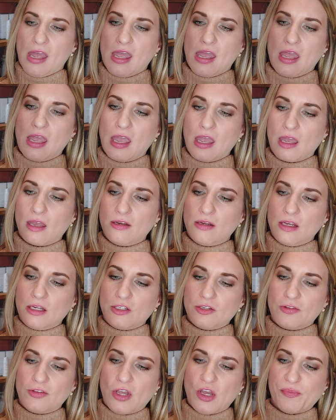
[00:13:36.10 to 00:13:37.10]
and it
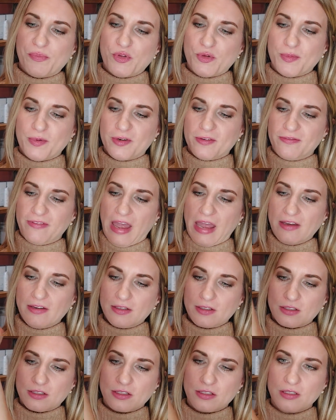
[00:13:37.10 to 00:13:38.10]
just helps to
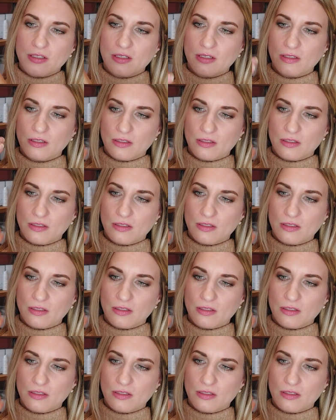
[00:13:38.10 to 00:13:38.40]
prevent